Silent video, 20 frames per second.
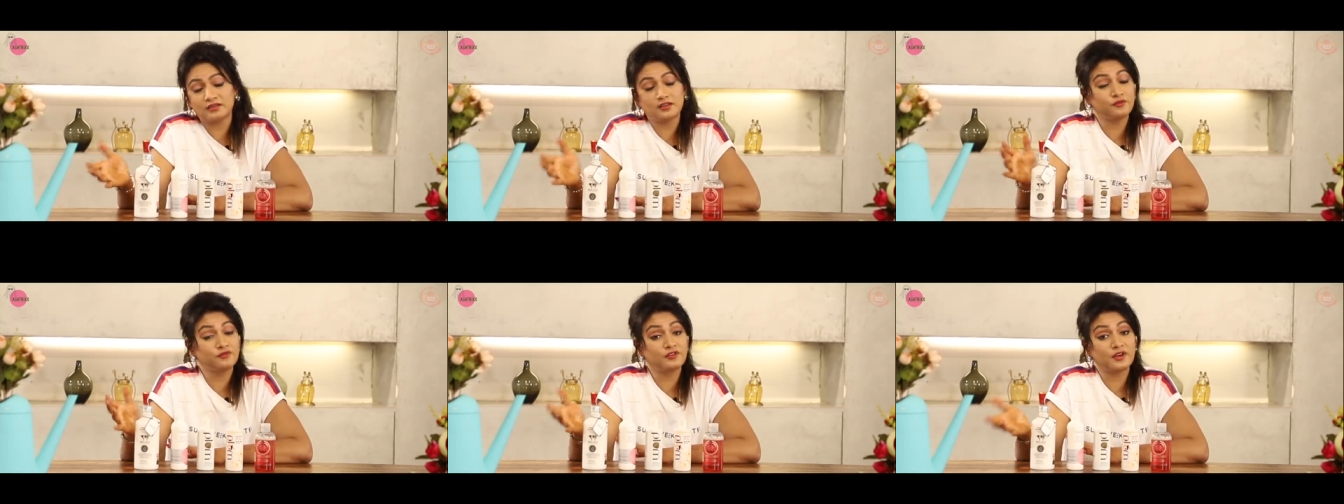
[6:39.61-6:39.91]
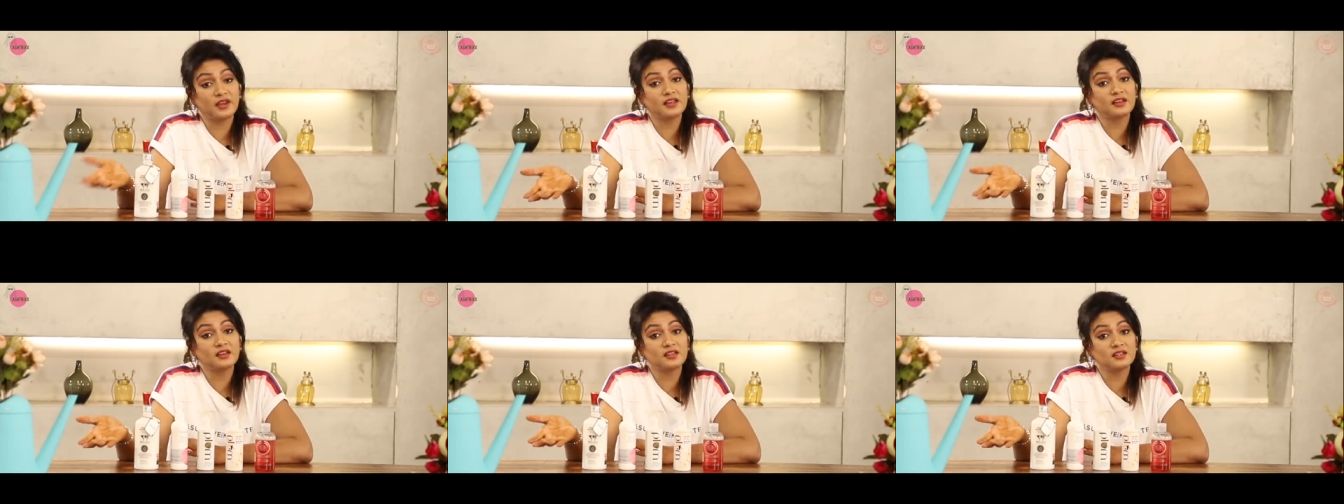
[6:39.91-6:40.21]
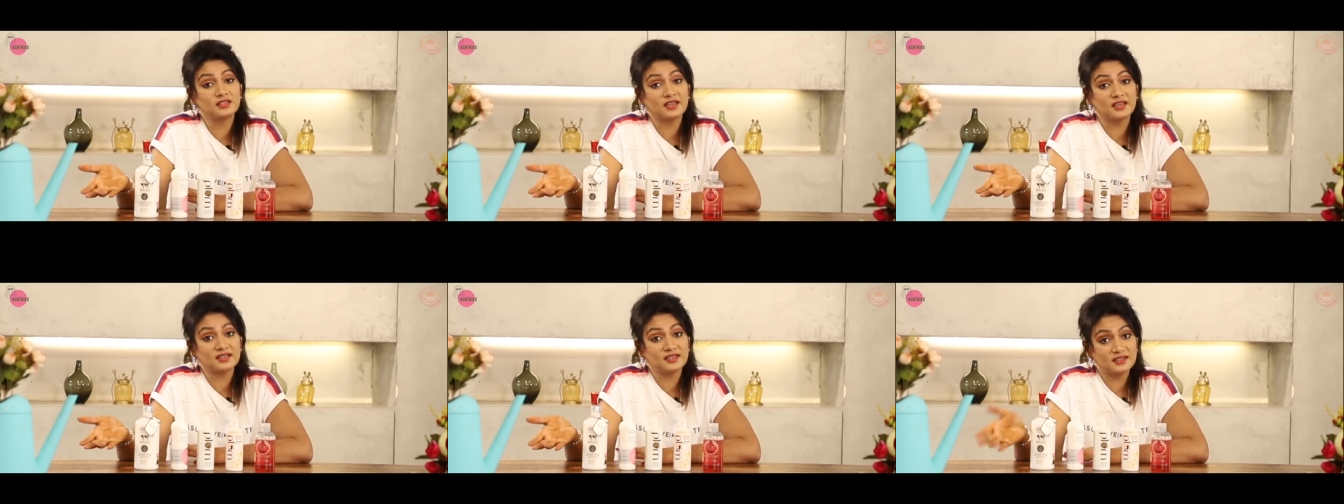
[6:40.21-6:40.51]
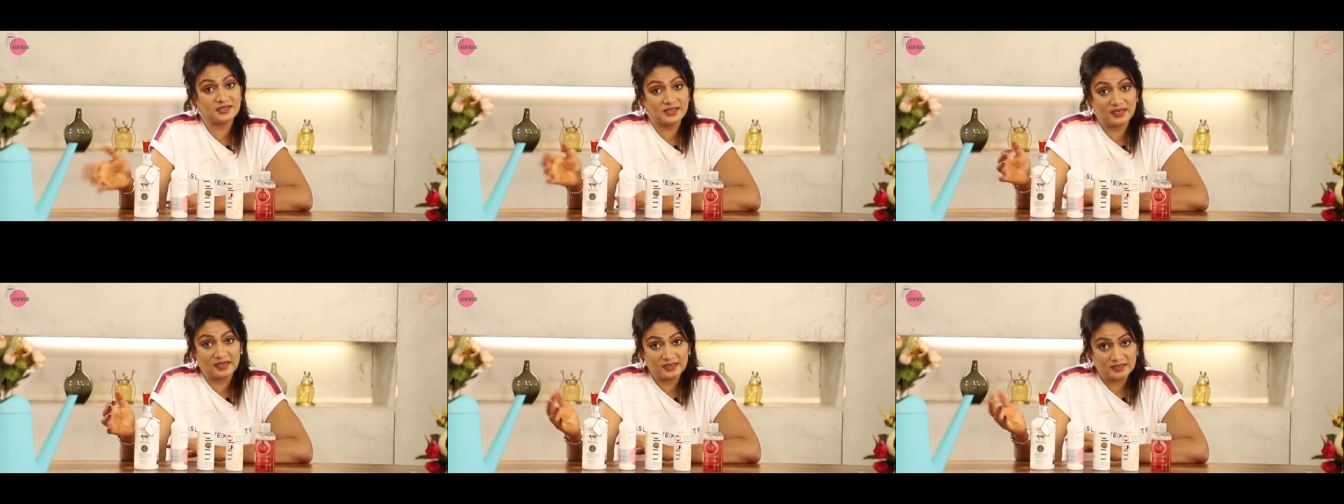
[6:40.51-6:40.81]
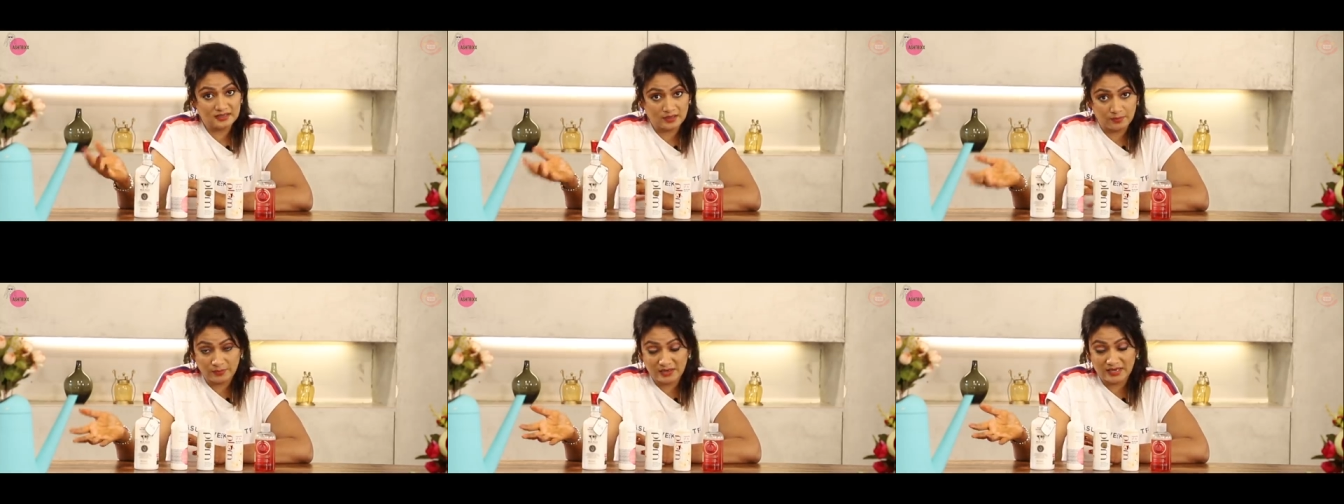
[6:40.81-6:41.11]
the fragrance as I said
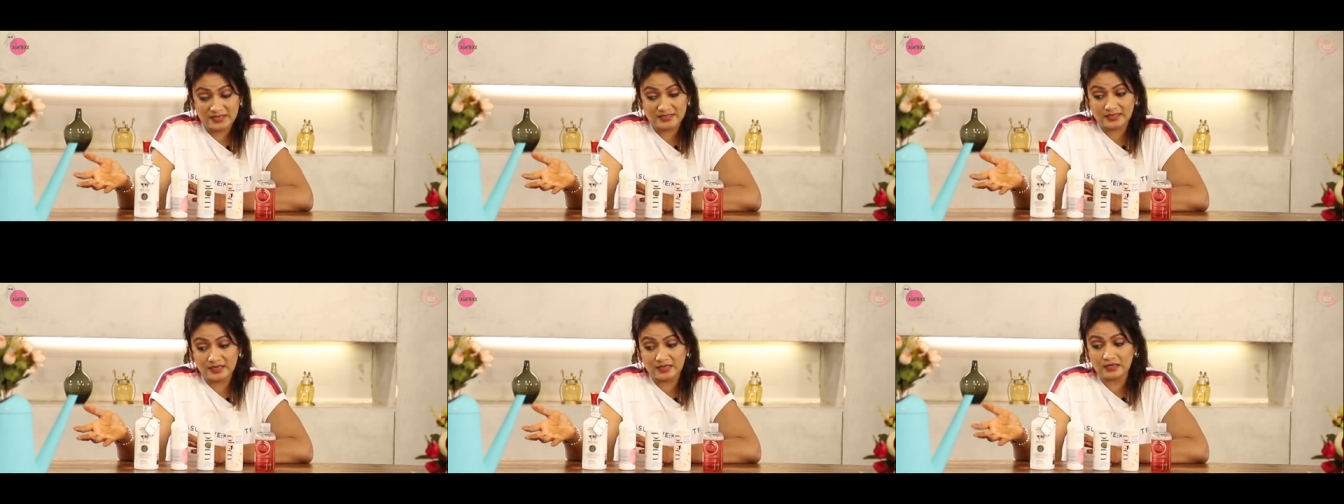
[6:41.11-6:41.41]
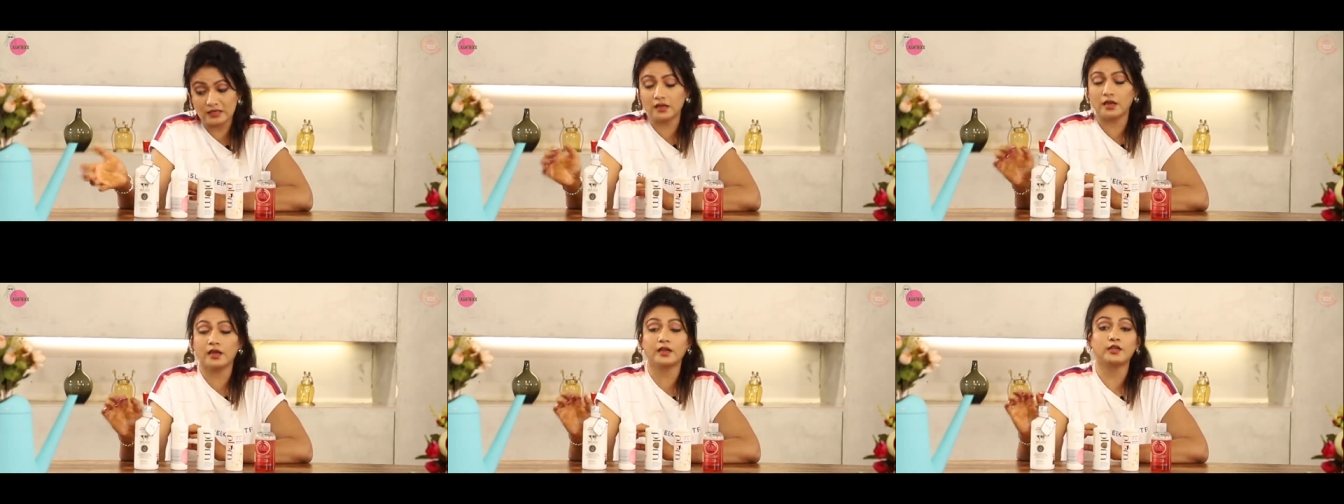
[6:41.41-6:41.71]
is amazing.